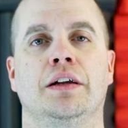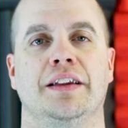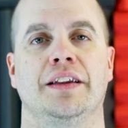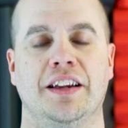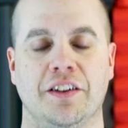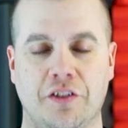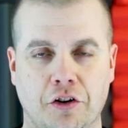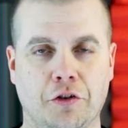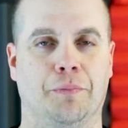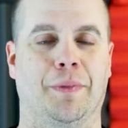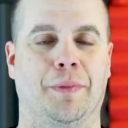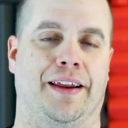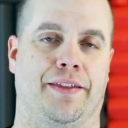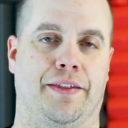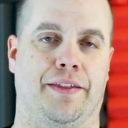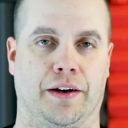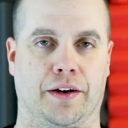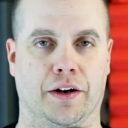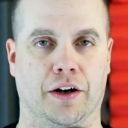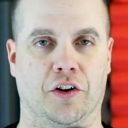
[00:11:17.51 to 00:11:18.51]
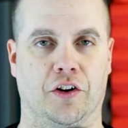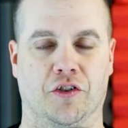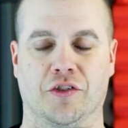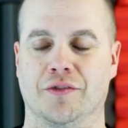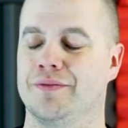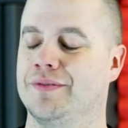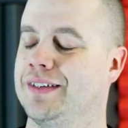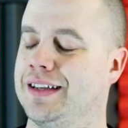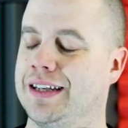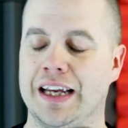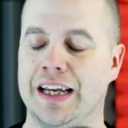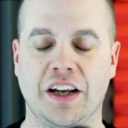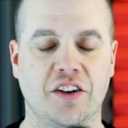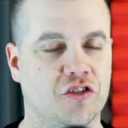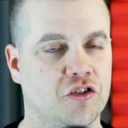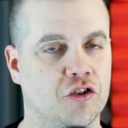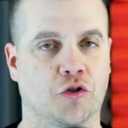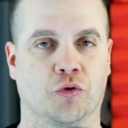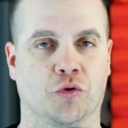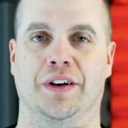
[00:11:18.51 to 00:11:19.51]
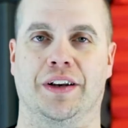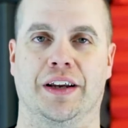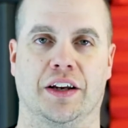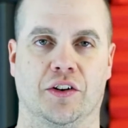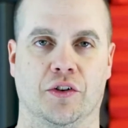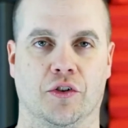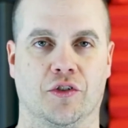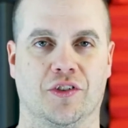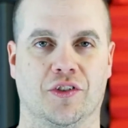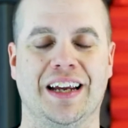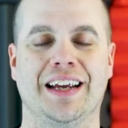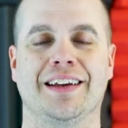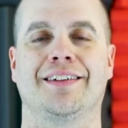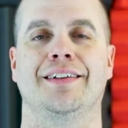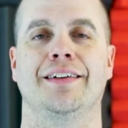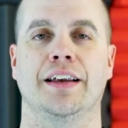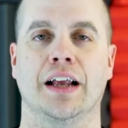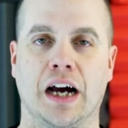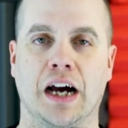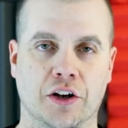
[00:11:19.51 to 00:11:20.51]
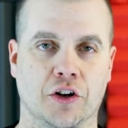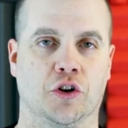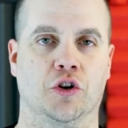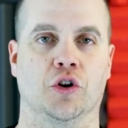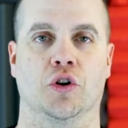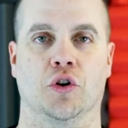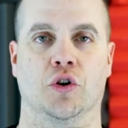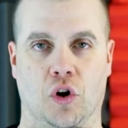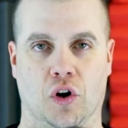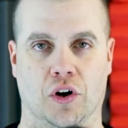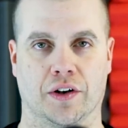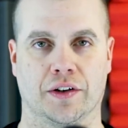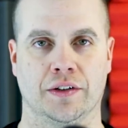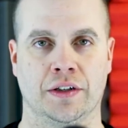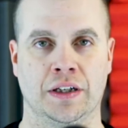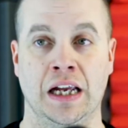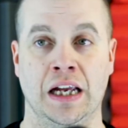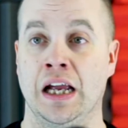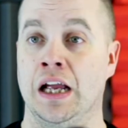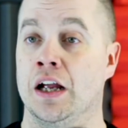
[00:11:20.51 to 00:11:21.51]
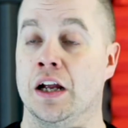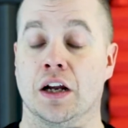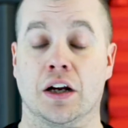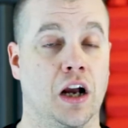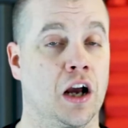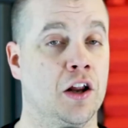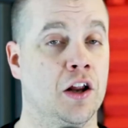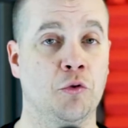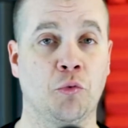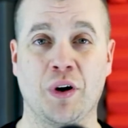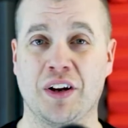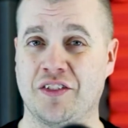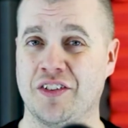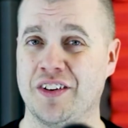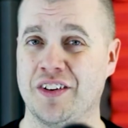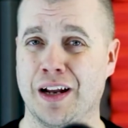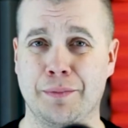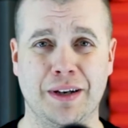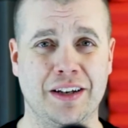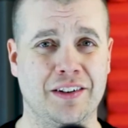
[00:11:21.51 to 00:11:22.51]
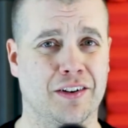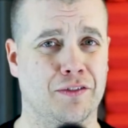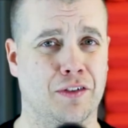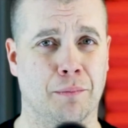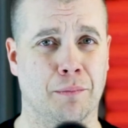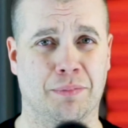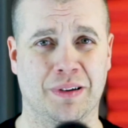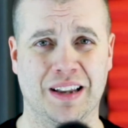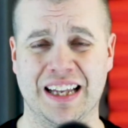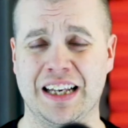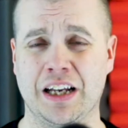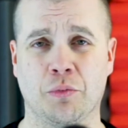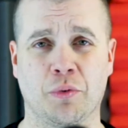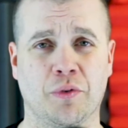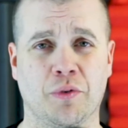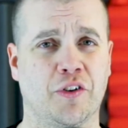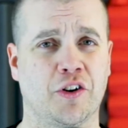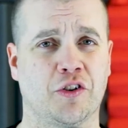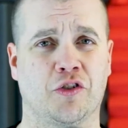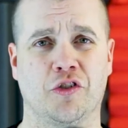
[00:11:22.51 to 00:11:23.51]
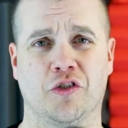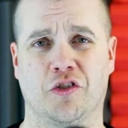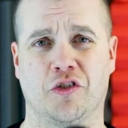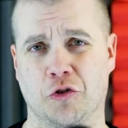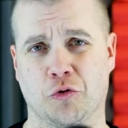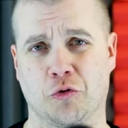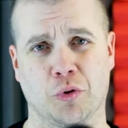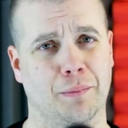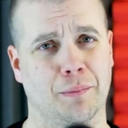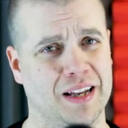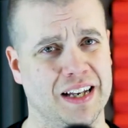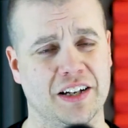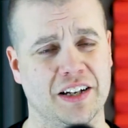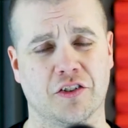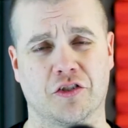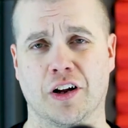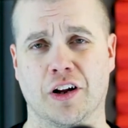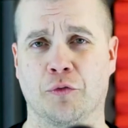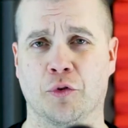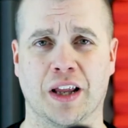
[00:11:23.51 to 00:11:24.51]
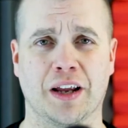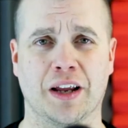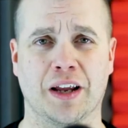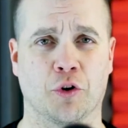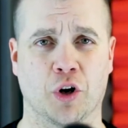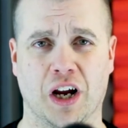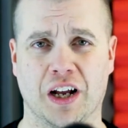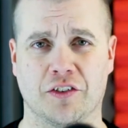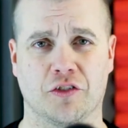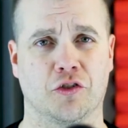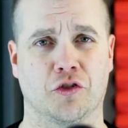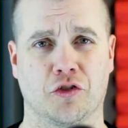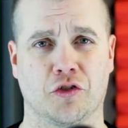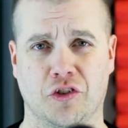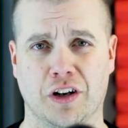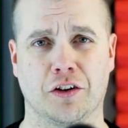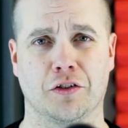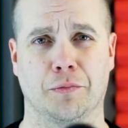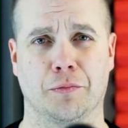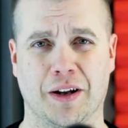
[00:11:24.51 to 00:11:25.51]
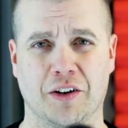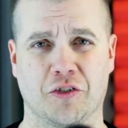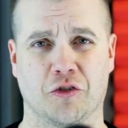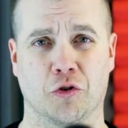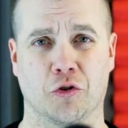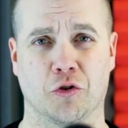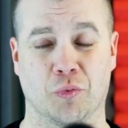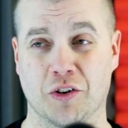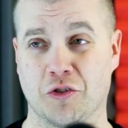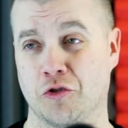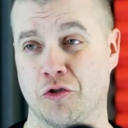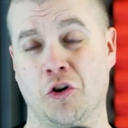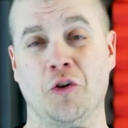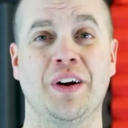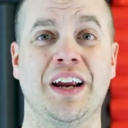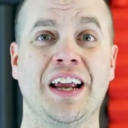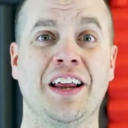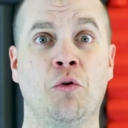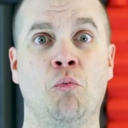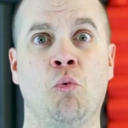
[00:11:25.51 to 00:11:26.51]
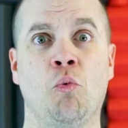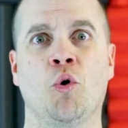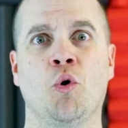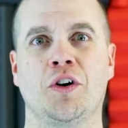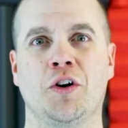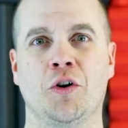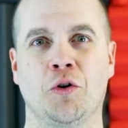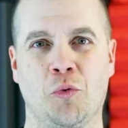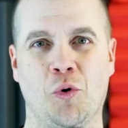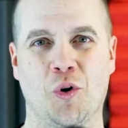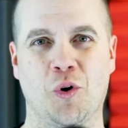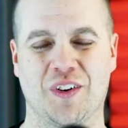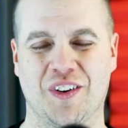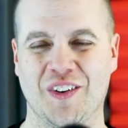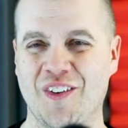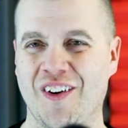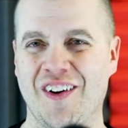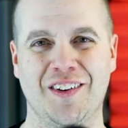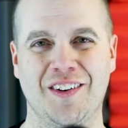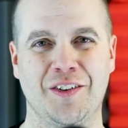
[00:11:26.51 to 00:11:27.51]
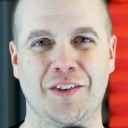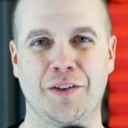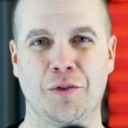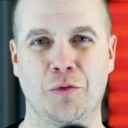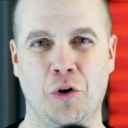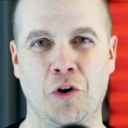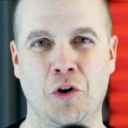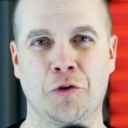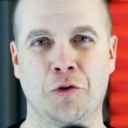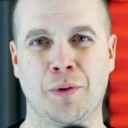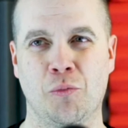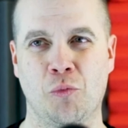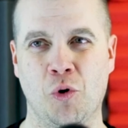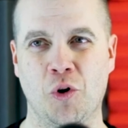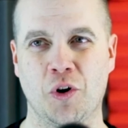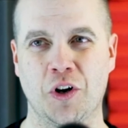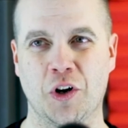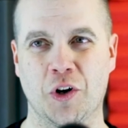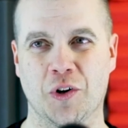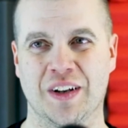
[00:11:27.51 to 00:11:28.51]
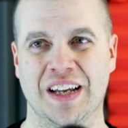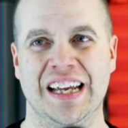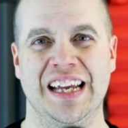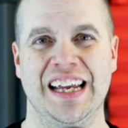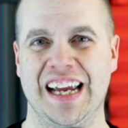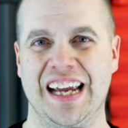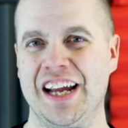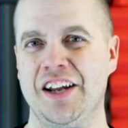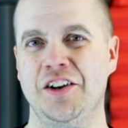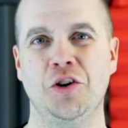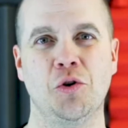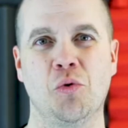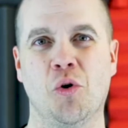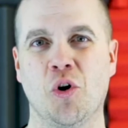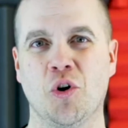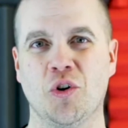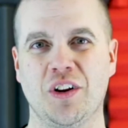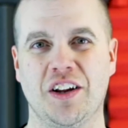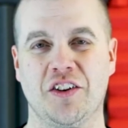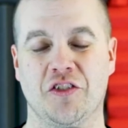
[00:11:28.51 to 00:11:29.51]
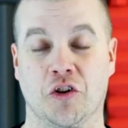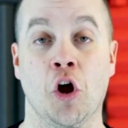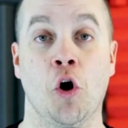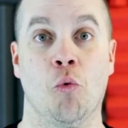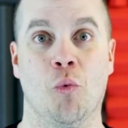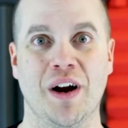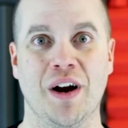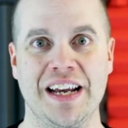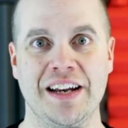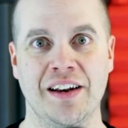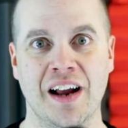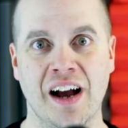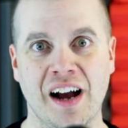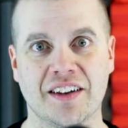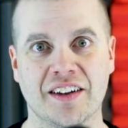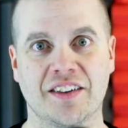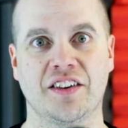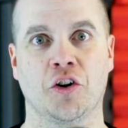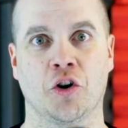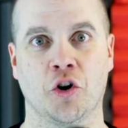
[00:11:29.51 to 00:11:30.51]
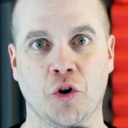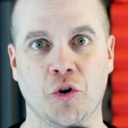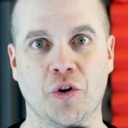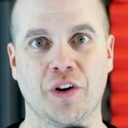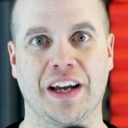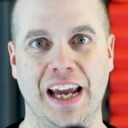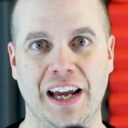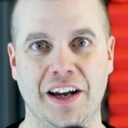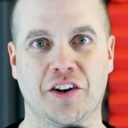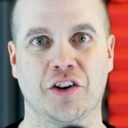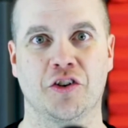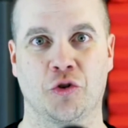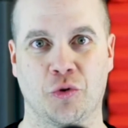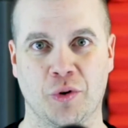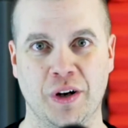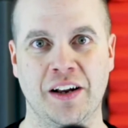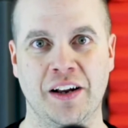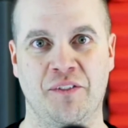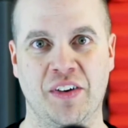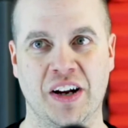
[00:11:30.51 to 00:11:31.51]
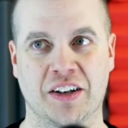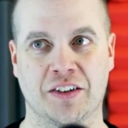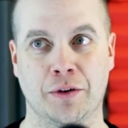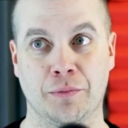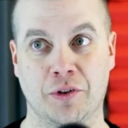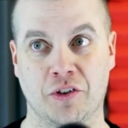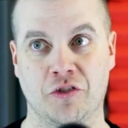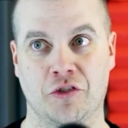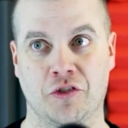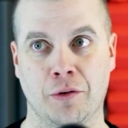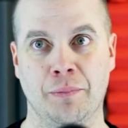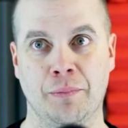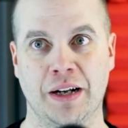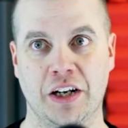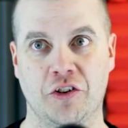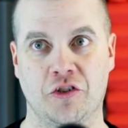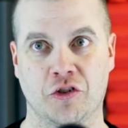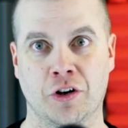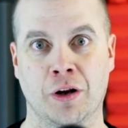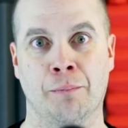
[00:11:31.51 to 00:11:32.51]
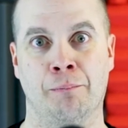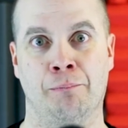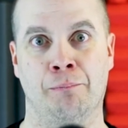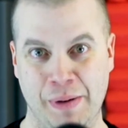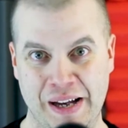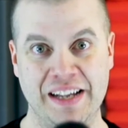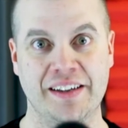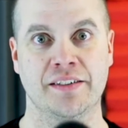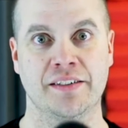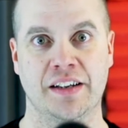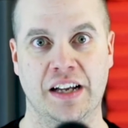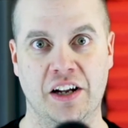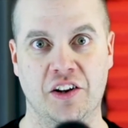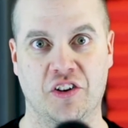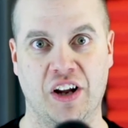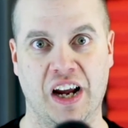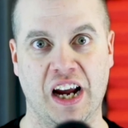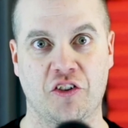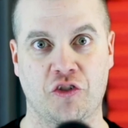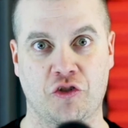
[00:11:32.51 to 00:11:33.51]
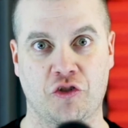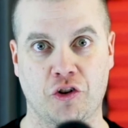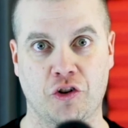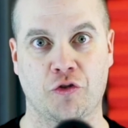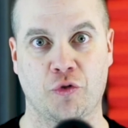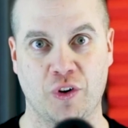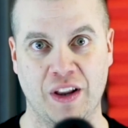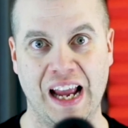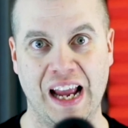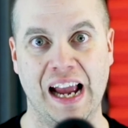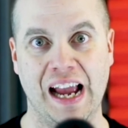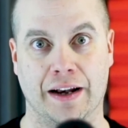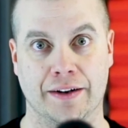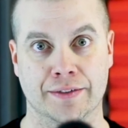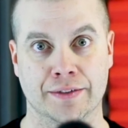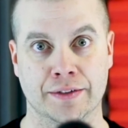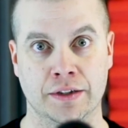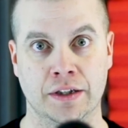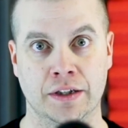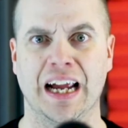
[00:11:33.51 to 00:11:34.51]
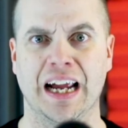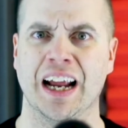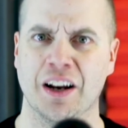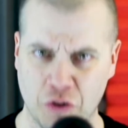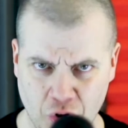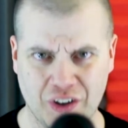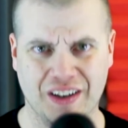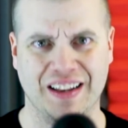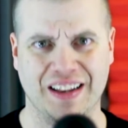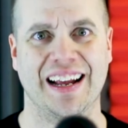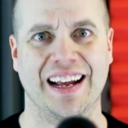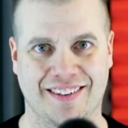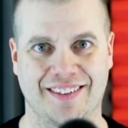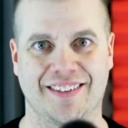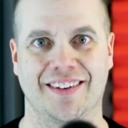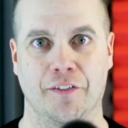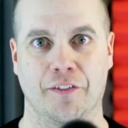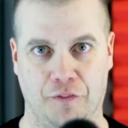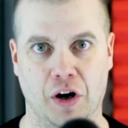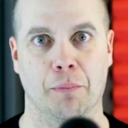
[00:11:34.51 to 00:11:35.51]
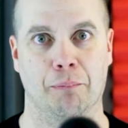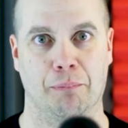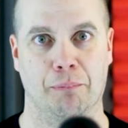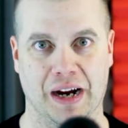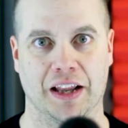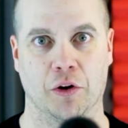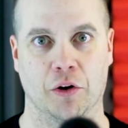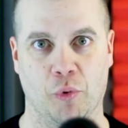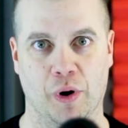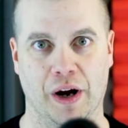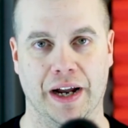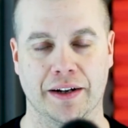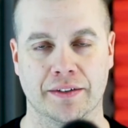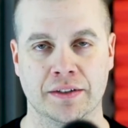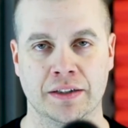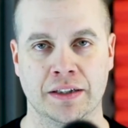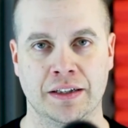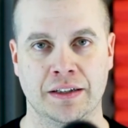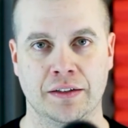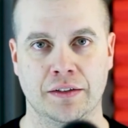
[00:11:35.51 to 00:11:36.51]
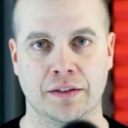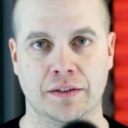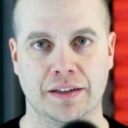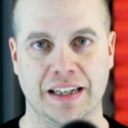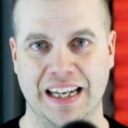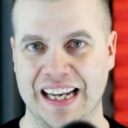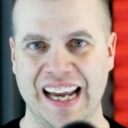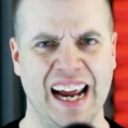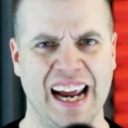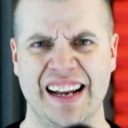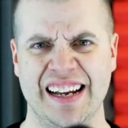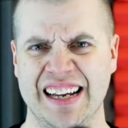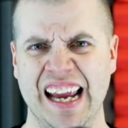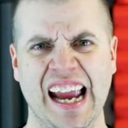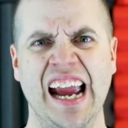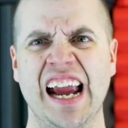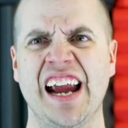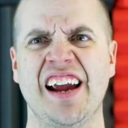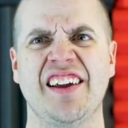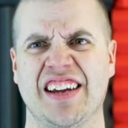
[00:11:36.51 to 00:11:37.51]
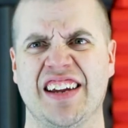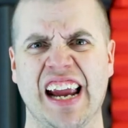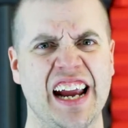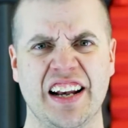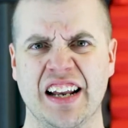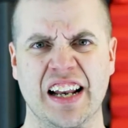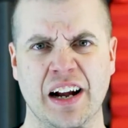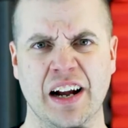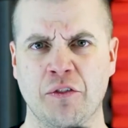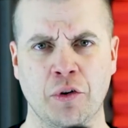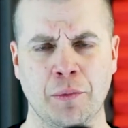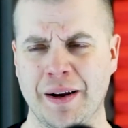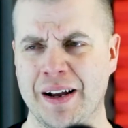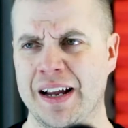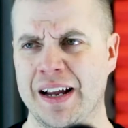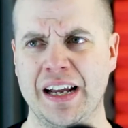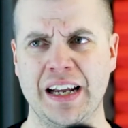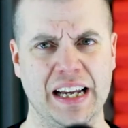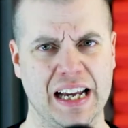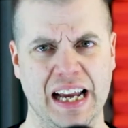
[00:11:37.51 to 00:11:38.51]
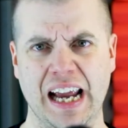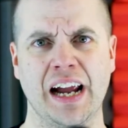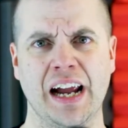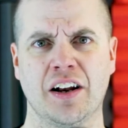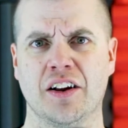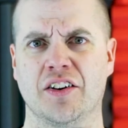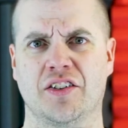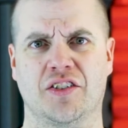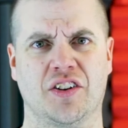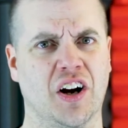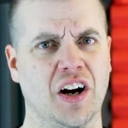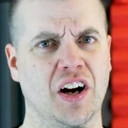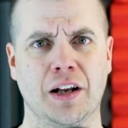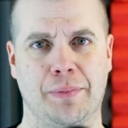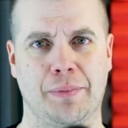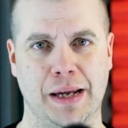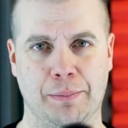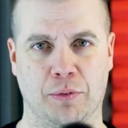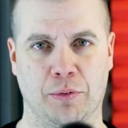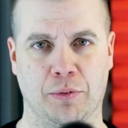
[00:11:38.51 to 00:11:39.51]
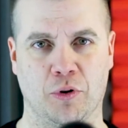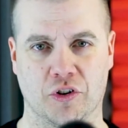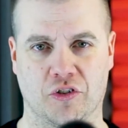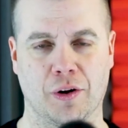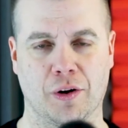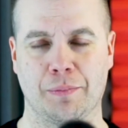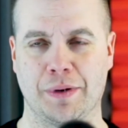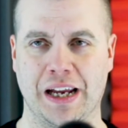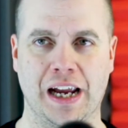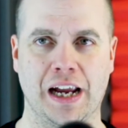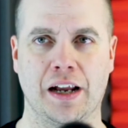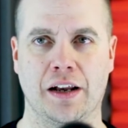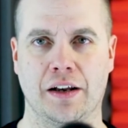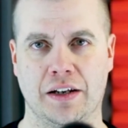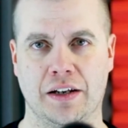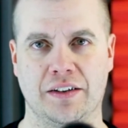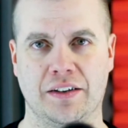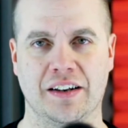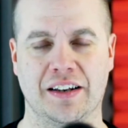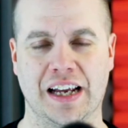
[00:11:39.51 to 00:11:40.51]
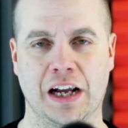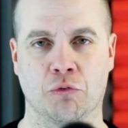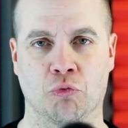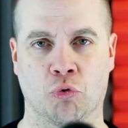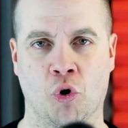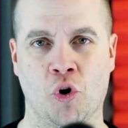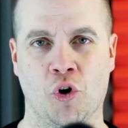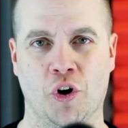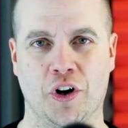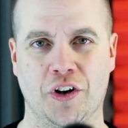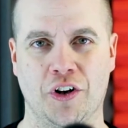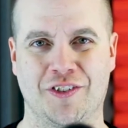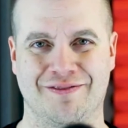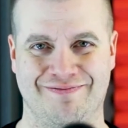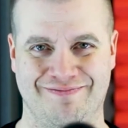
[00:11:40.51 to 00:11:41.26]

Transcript: This is my thing, guys. It's just ridiculous. It's not a good look. Other wrestling companies have done plenty of revisionist history and plenty of stuff where they've forgotten things about certain wrestlers. Oh, yeah, the Warrior Award. They're honoring the Ultimate Warrior in New Orleans when he knocked the Hurricane Katrina victims, and somebody should have beaten his ass just for that. And look that stuff up, by the way. He hated gays, he hated everybody, he hated a ton of people, except he hated, he didn't hate roids.